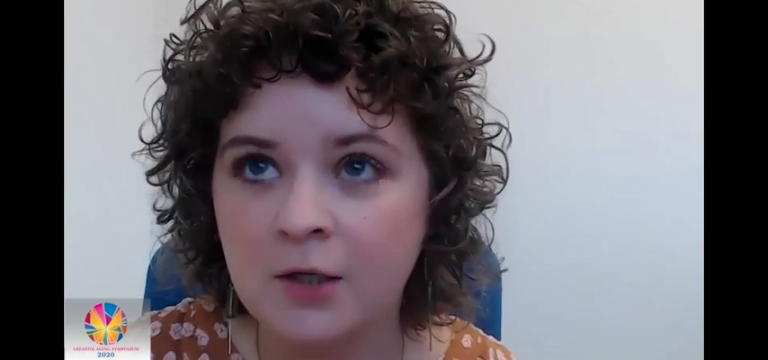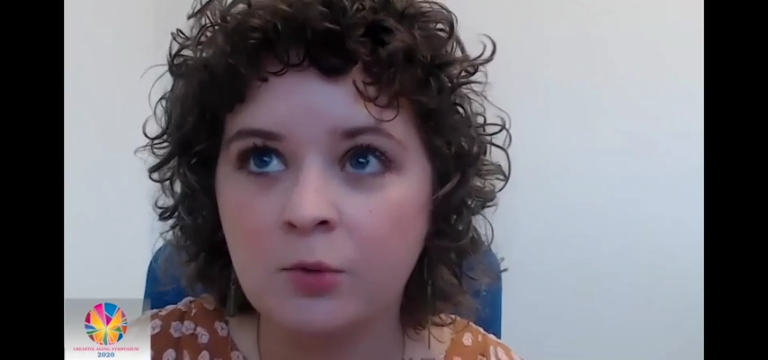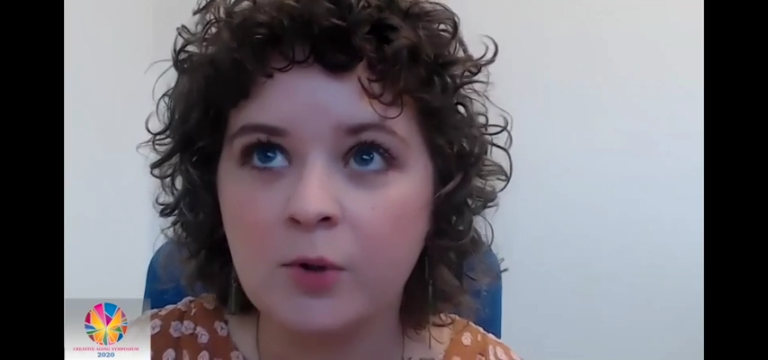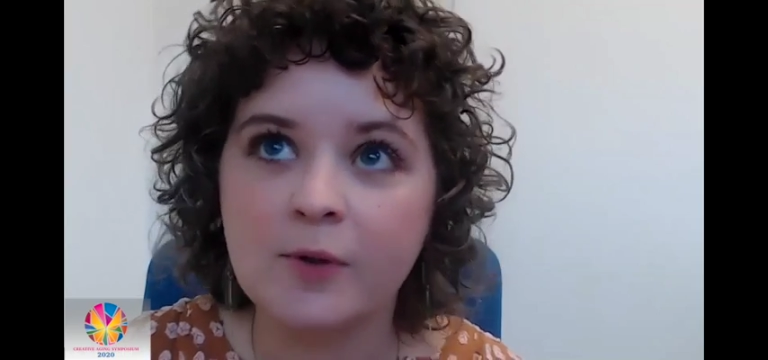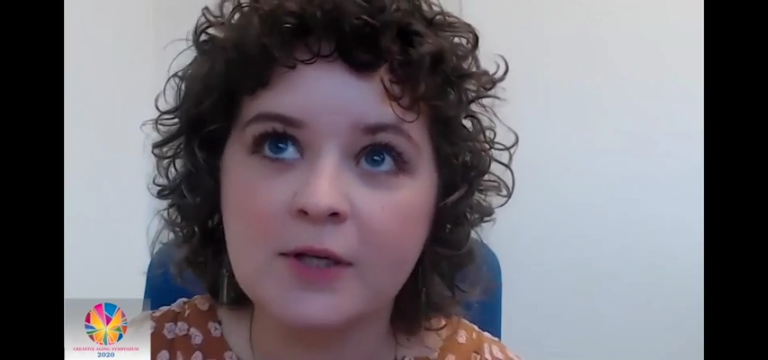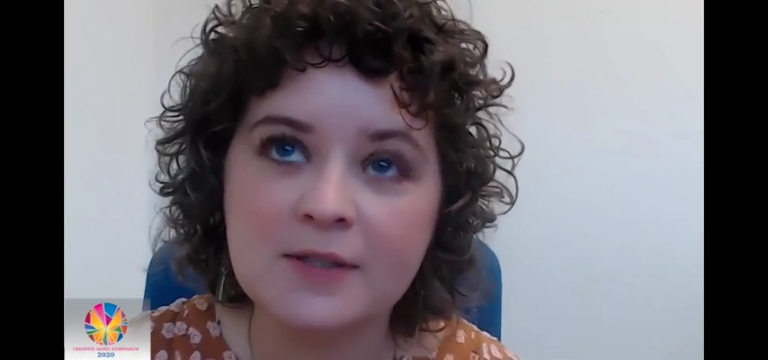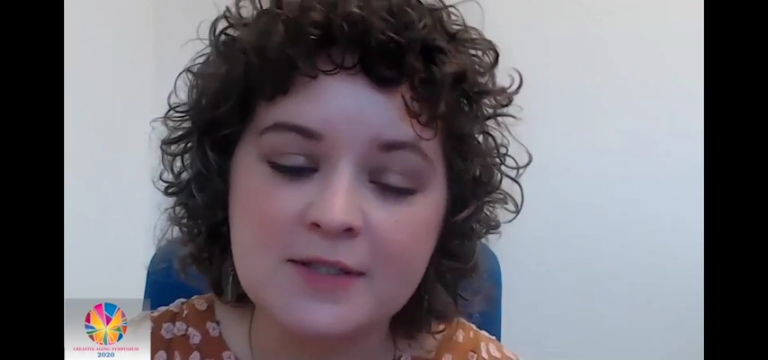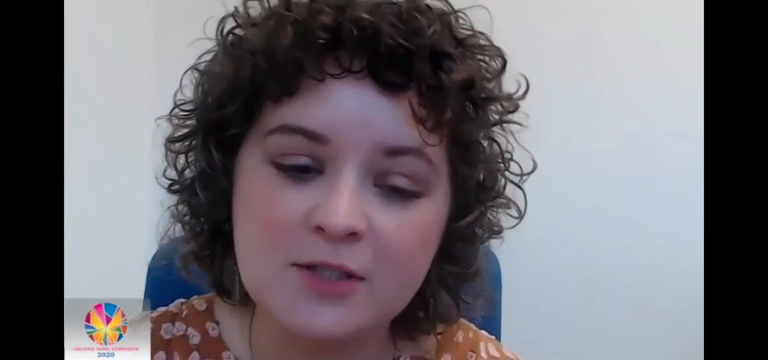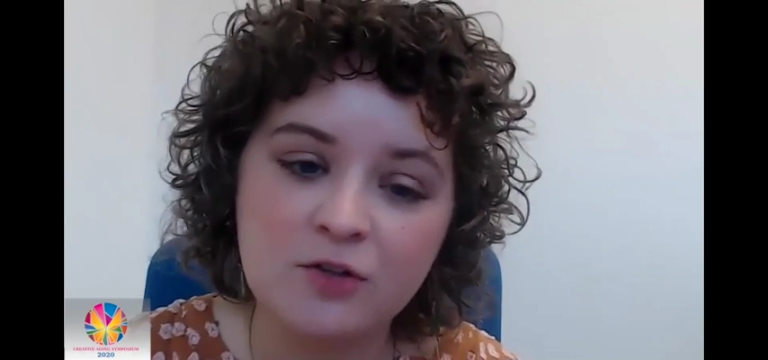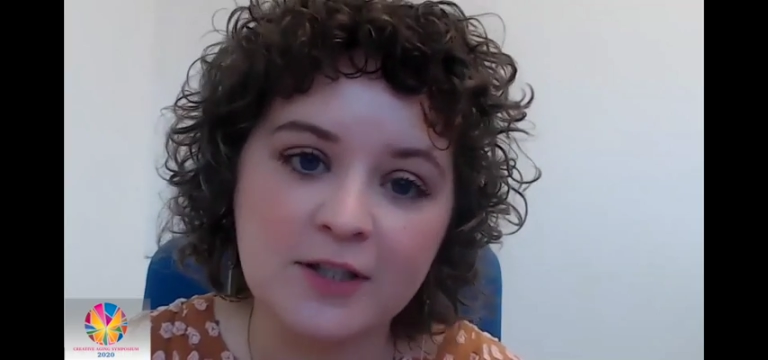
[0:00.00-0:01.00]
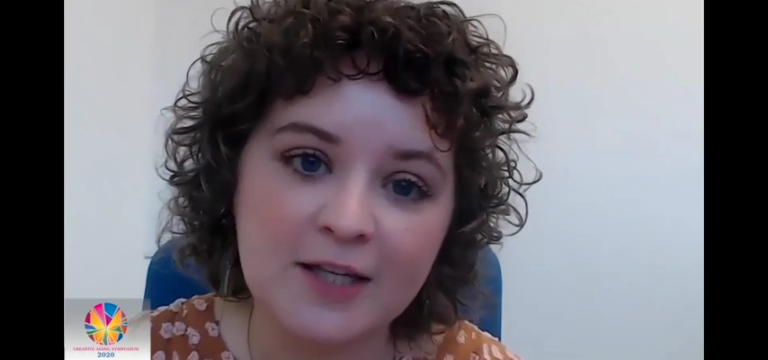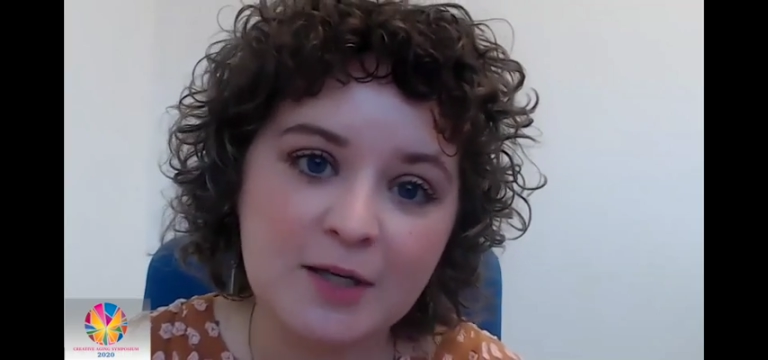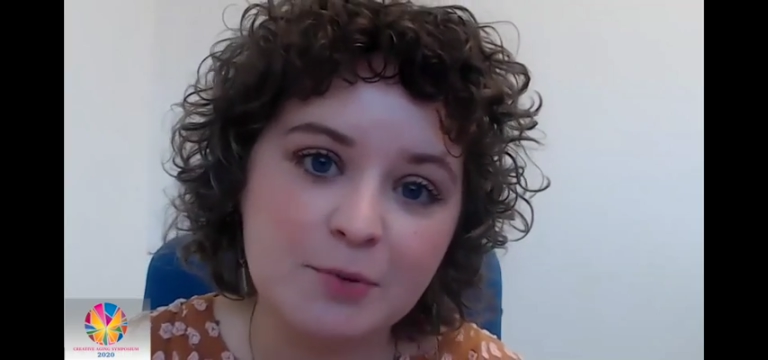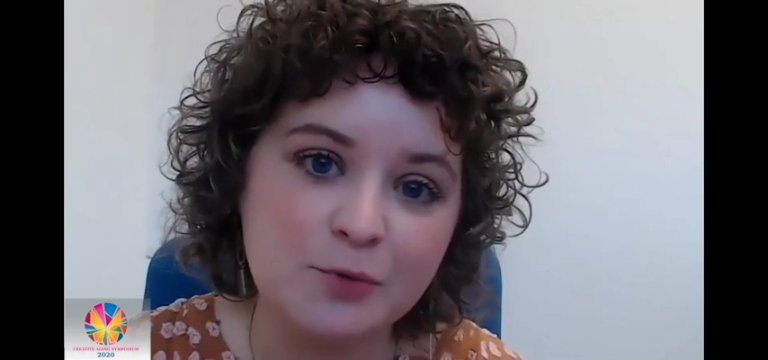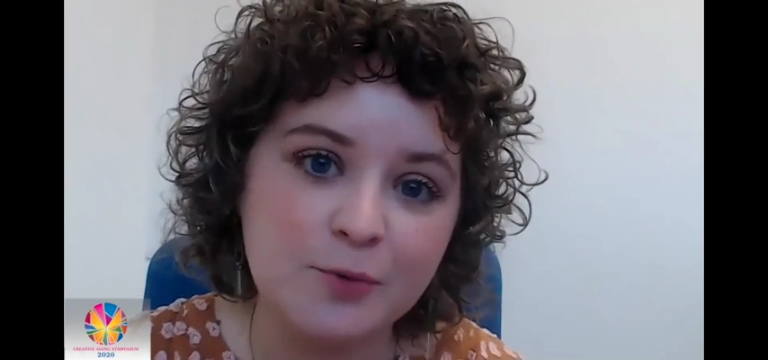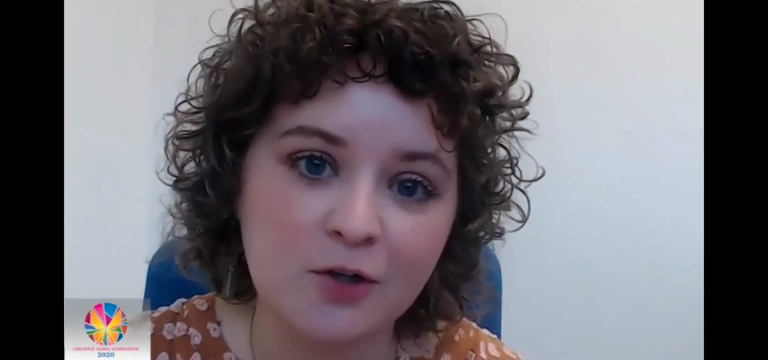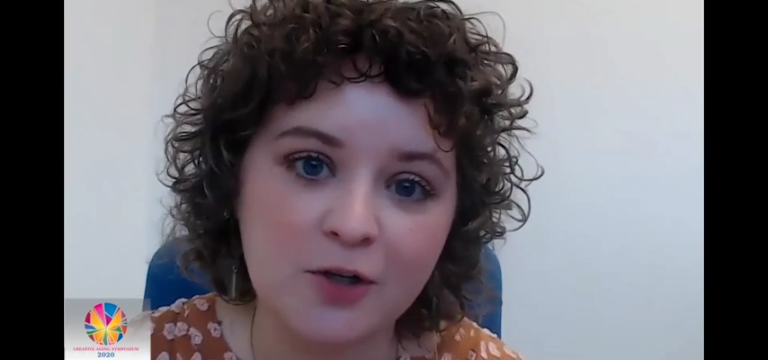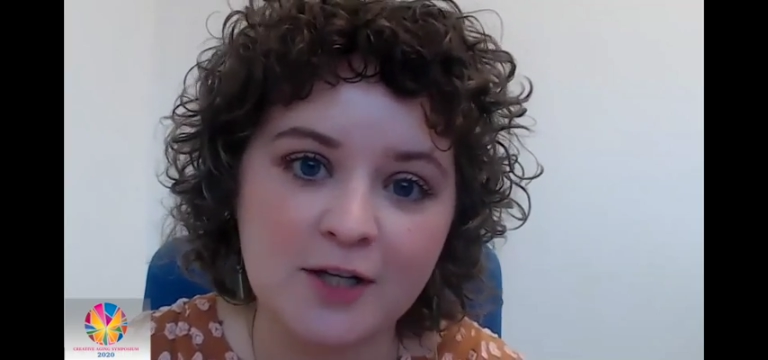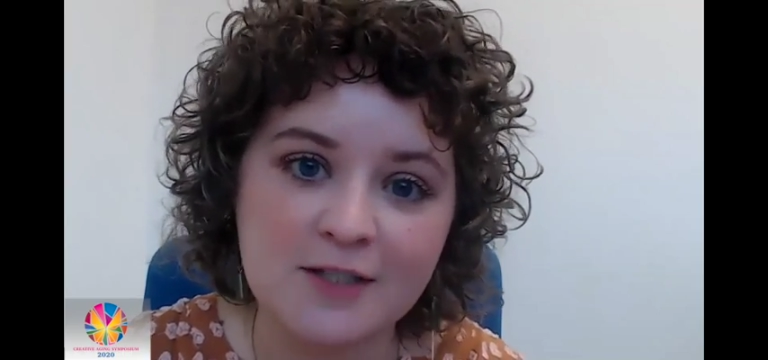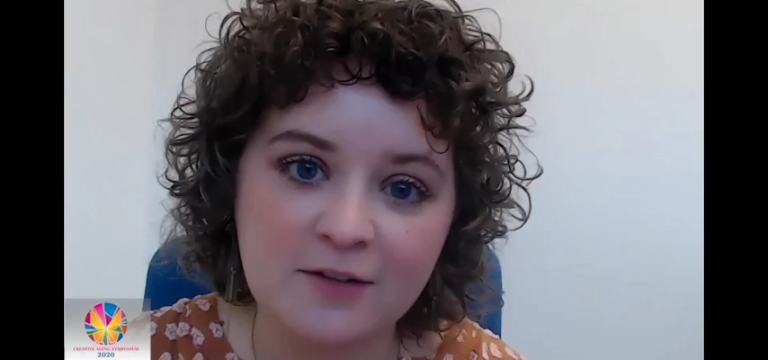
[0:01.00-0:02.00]
when we consider the link between
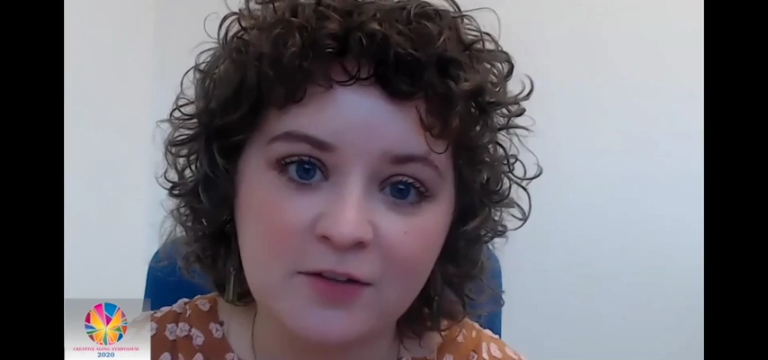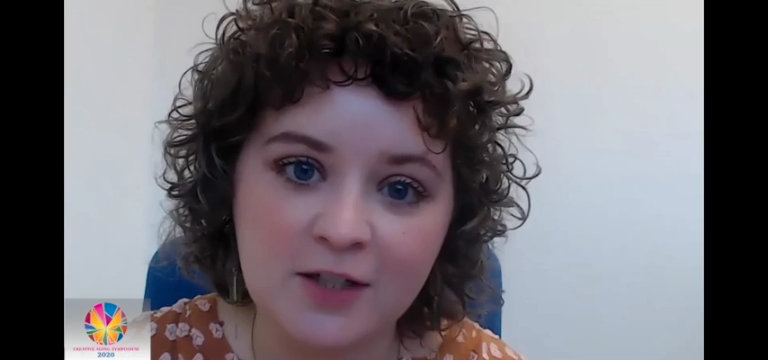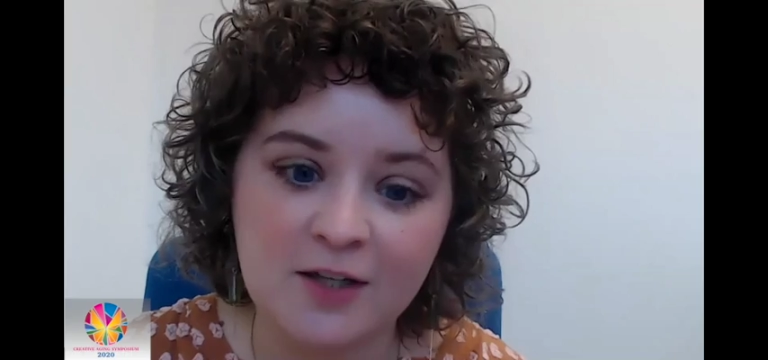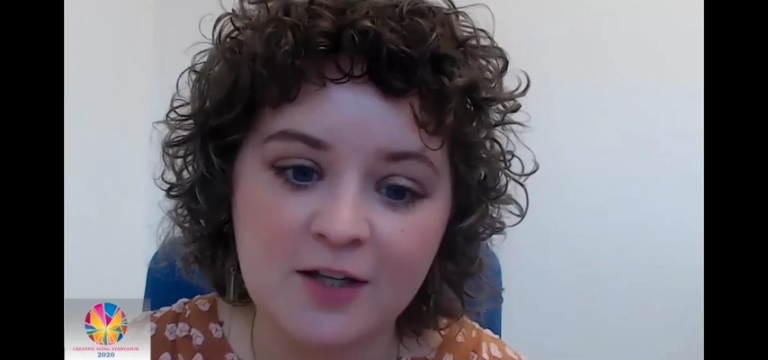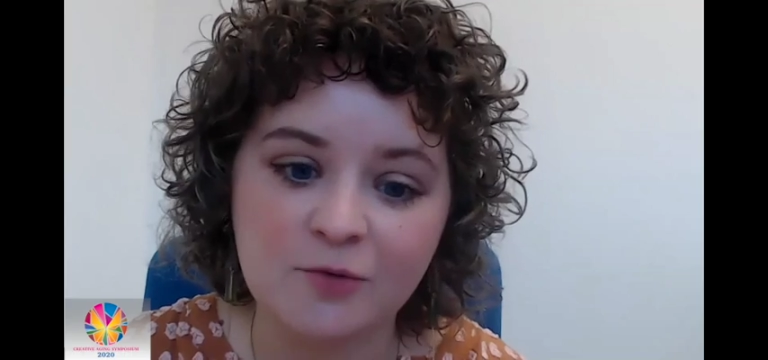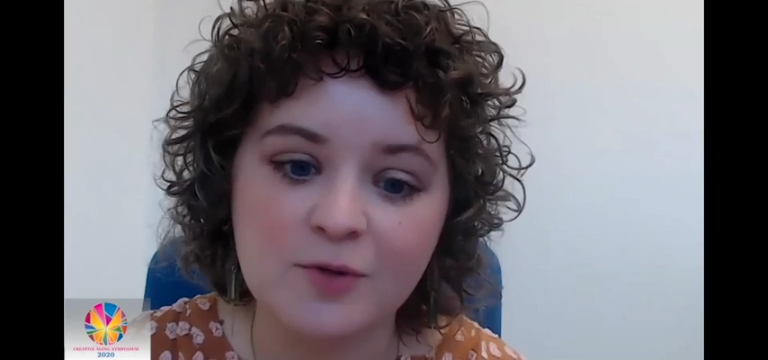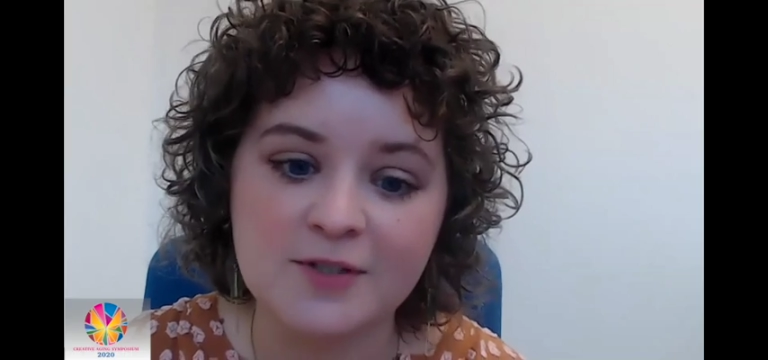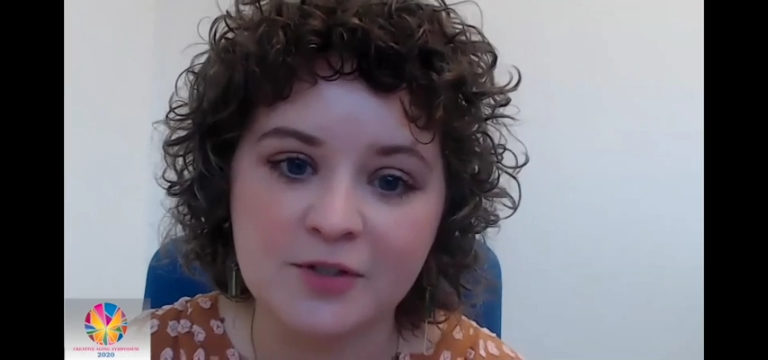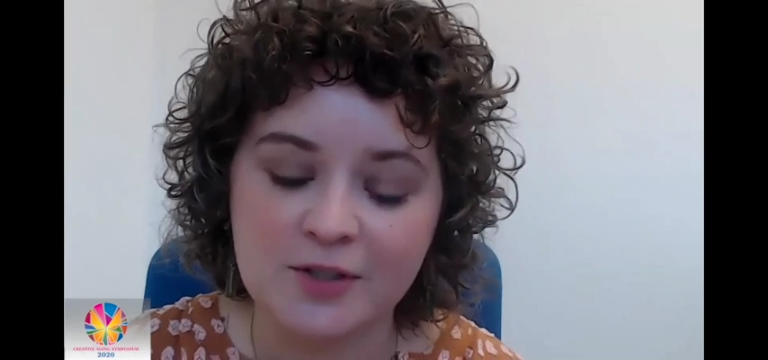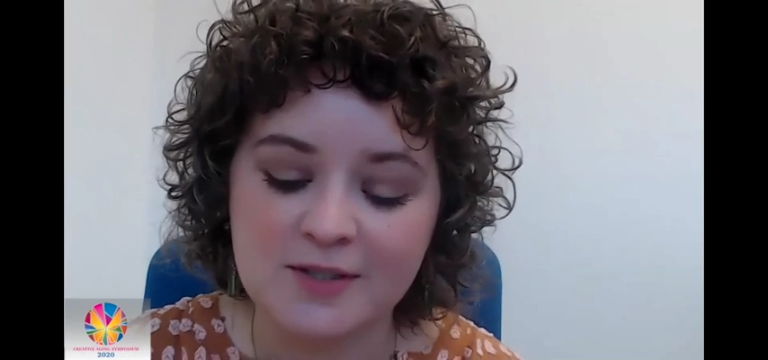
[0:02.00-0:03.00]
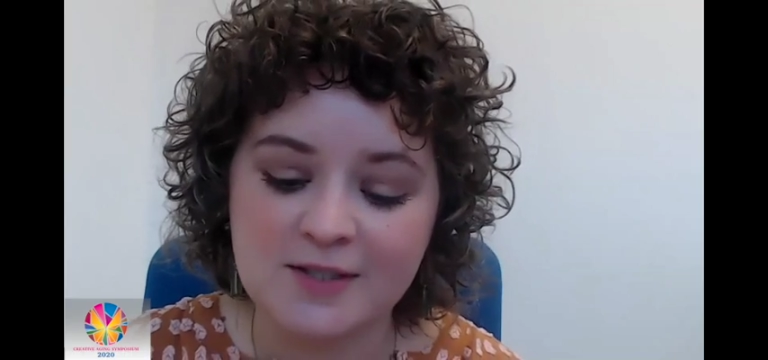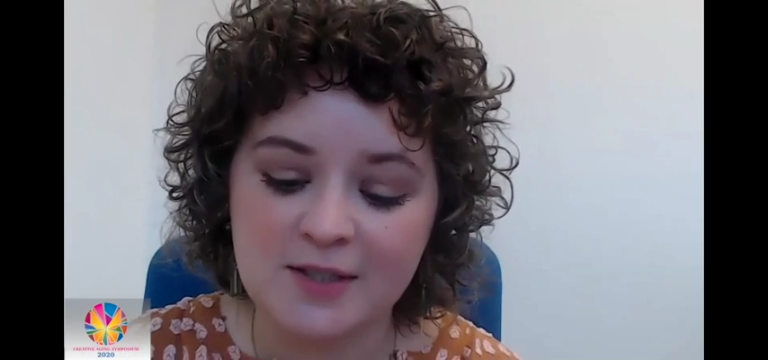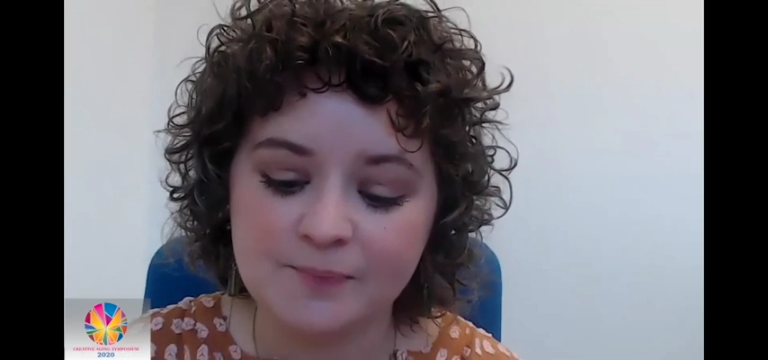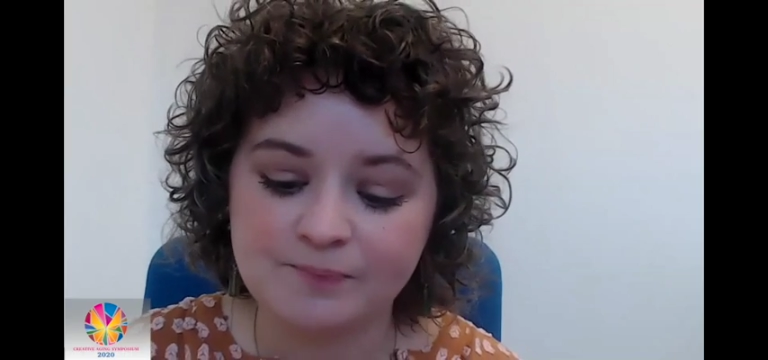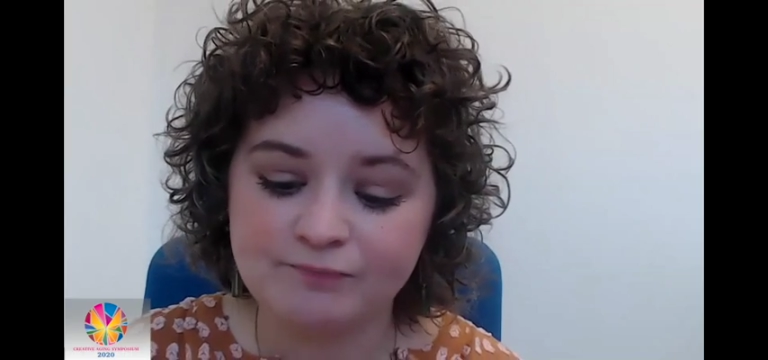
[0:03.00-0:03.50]
creativity and resiliency.